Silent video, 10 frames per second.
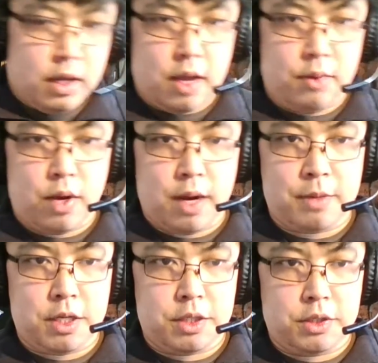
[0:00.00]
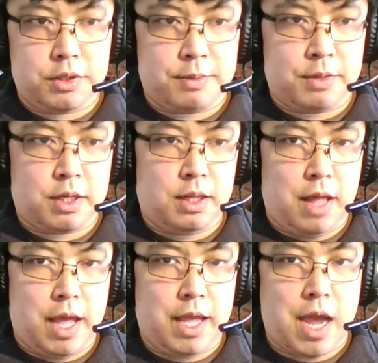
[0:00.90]
And what I'm going to do is I'm going to
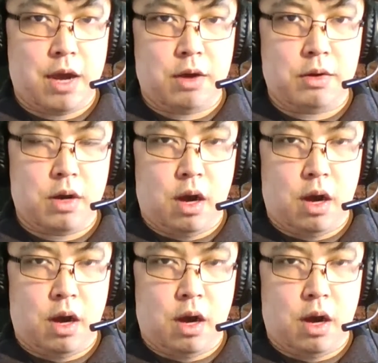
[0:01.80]
lay out